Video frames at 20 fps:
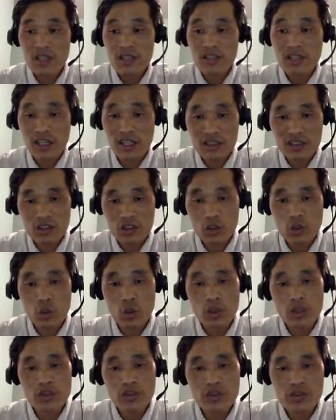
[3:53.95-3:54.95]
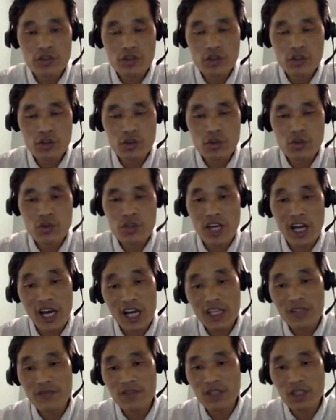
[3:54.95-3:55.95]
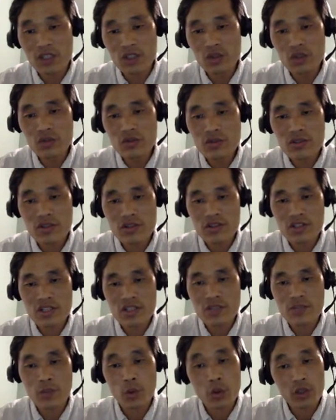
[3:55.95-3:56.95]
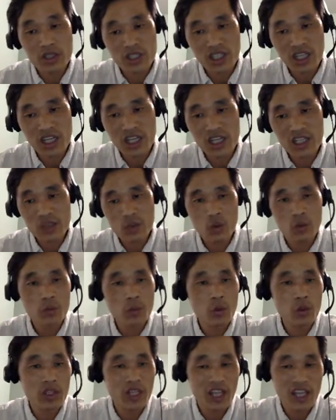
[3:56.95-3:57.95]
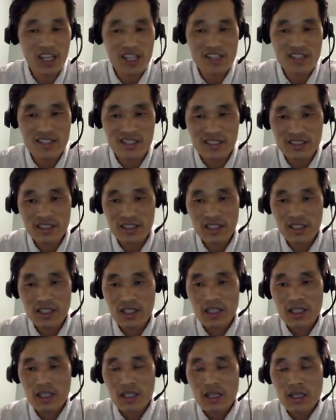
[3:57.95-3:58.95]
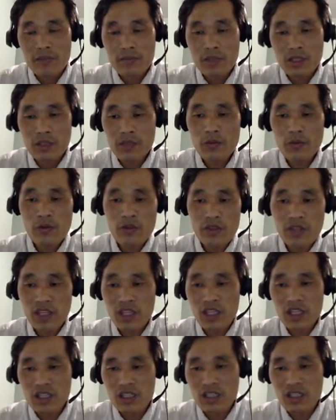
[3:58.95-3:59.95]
then you want to choose high value such as 0.9 or 0.8. But if you think